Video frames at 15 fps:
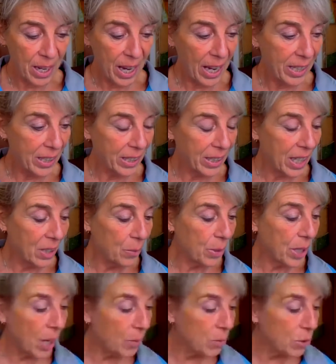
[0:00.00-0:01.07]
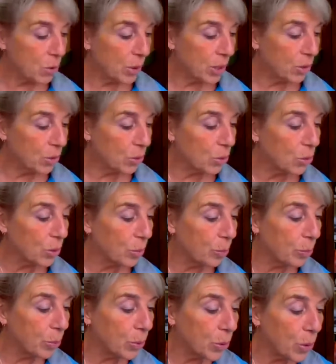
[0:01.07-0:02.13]
And again, when I was going through the
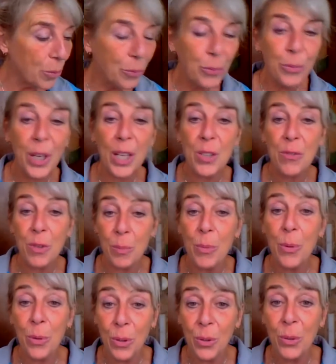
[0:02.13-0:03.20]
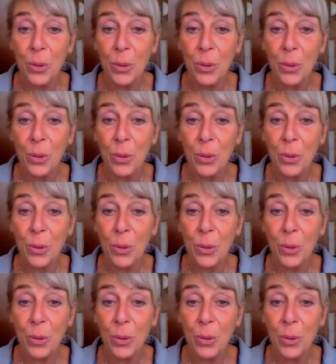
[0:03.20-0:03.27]
book of Frans Vermeulen,